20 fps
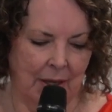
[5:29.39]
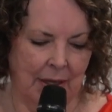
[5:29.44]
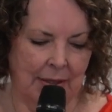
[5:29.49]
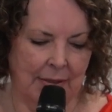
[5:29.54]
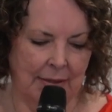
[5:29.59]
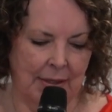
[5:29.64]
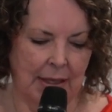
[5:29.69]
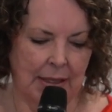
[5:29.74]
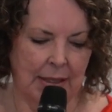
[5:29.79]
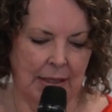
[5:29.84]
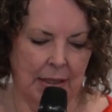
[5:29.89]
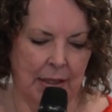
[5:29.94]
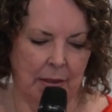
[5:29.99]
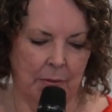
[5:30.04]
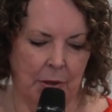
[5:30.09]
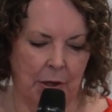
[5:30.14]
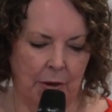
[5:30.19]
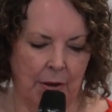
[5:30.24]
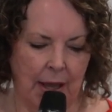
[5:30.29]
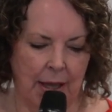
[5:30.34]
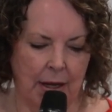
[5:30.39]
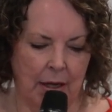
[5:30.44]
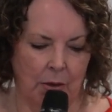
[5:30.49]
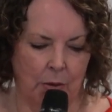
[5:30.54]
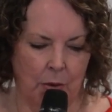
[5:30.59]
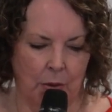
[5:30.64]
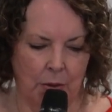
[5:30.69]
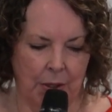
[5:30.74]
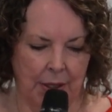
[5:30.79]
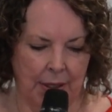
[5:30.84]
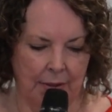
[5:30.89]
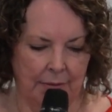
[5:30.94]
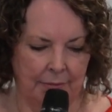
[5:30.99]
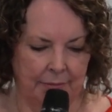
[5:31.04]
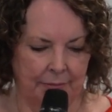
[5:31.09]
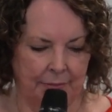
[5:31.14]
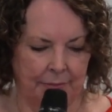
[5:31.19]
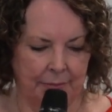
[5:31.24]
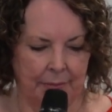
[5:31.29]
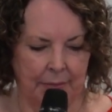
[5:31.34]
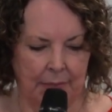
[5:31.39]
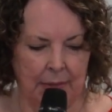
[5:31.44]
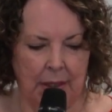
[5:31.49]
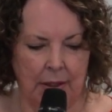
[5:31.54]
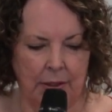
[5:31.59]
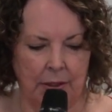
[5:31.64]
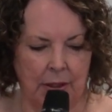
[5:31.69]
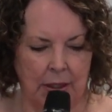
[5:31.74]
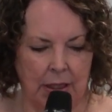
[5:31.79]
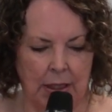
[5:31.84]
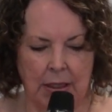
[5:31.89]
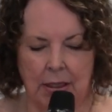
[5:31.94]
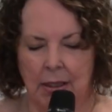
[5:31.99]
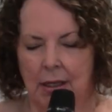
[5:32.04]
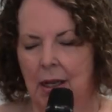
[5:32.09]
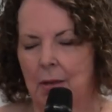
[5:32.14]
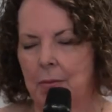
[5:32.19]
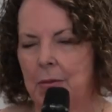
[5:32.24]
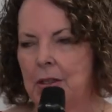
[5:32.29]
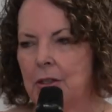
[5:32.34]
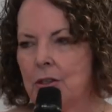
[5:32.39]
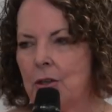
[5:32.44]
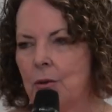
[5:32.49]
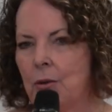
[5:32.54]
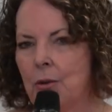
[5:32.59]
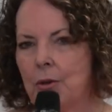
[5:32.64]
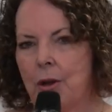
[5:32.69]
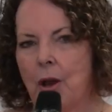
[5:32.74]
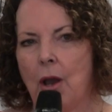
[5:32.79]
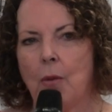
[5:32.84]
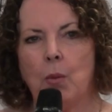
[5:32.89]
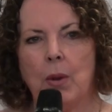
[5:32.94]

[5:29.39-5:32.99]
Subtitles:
said to them, "You're out of order and you need to come into order."